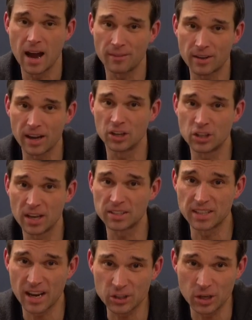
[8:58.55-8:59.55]
I've got a chance
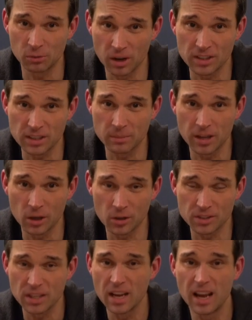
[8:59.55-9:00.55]
to actually run some
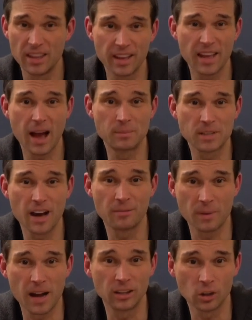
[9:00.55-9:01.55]
hills and then capped off
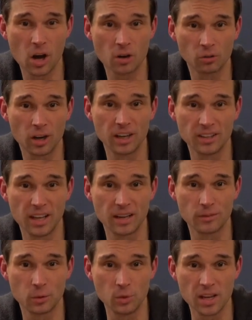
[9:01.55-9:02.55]
by a long run at the end
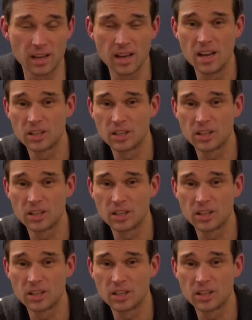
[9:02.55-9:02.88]
of the week.